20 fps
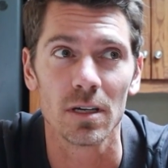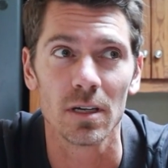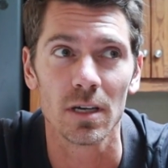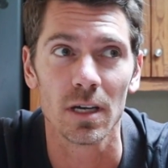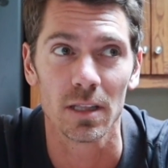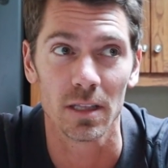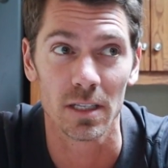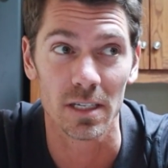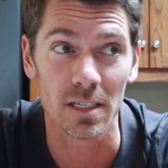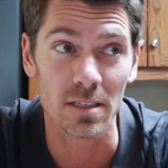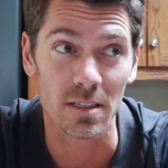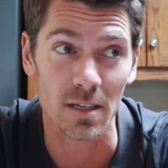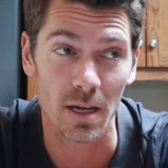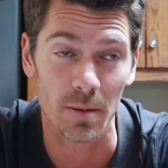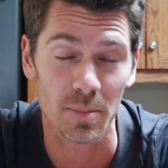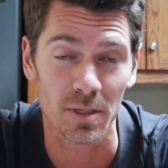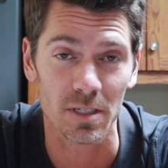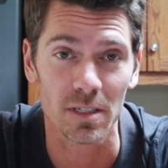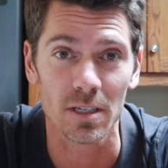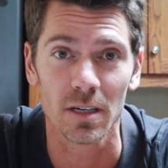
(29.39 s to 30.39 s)
at least
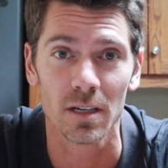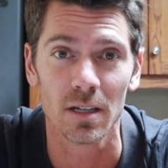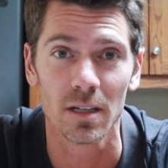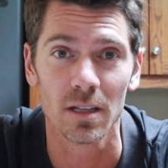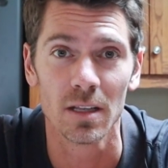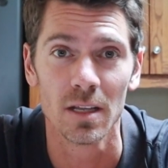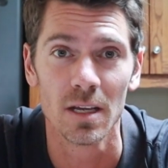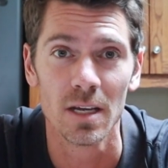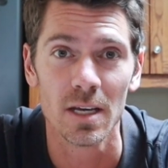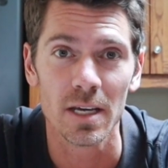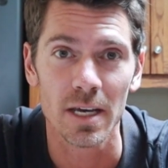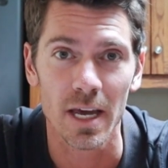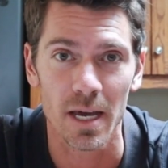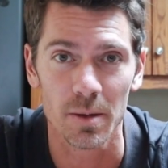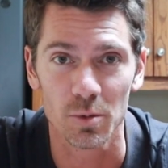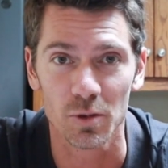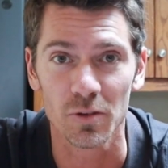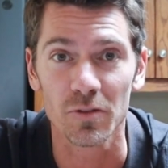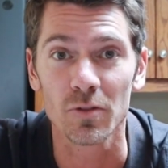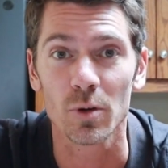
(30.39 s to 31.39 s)
up until
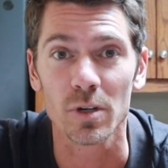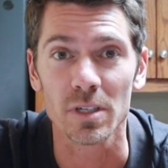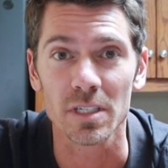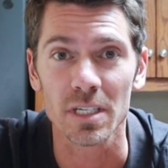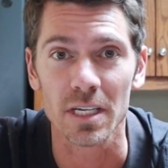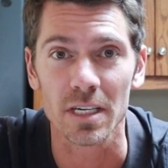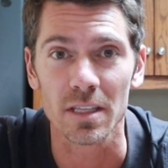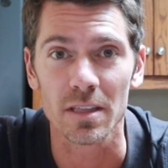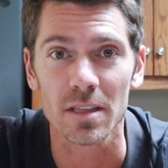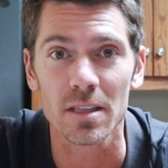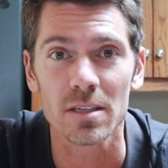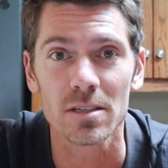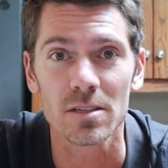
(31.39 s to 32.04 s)
April 14th.